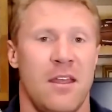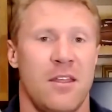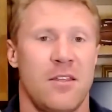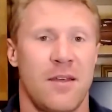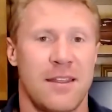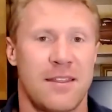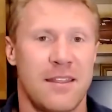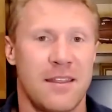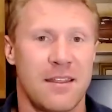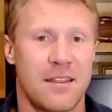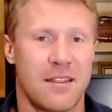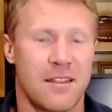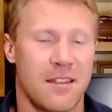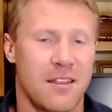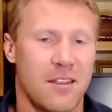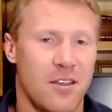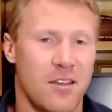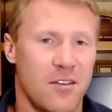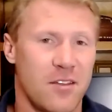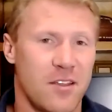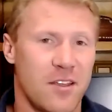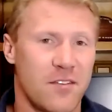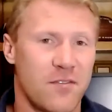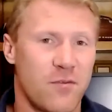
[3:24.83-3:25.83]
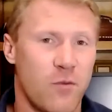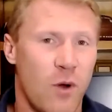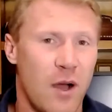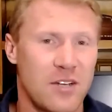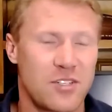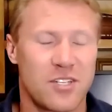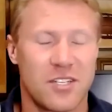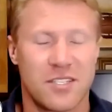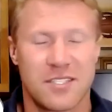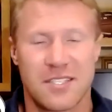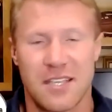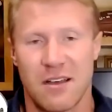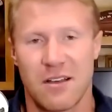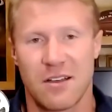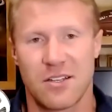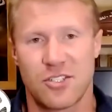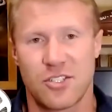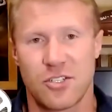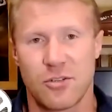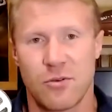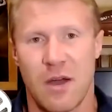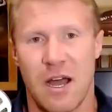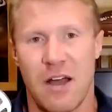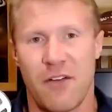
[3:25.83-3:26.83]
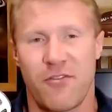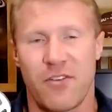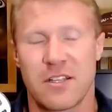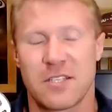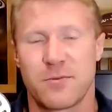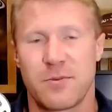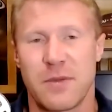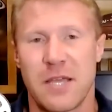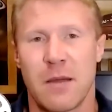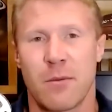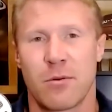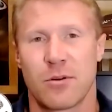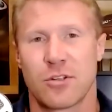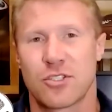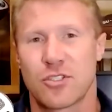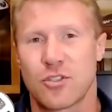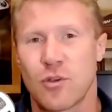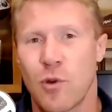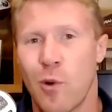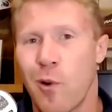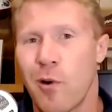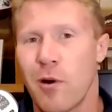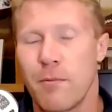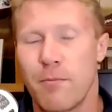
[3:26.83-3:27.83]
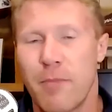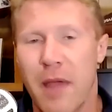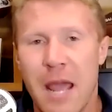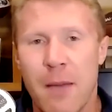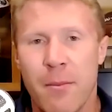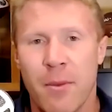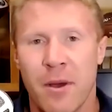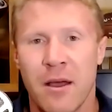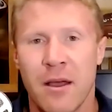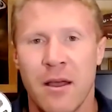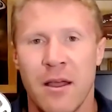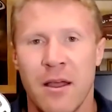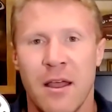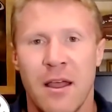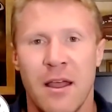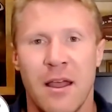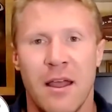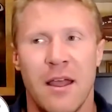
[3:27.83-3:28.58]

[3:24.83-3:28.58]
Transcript: you know, I think you, have watched this LSU offense be able to score in Bama.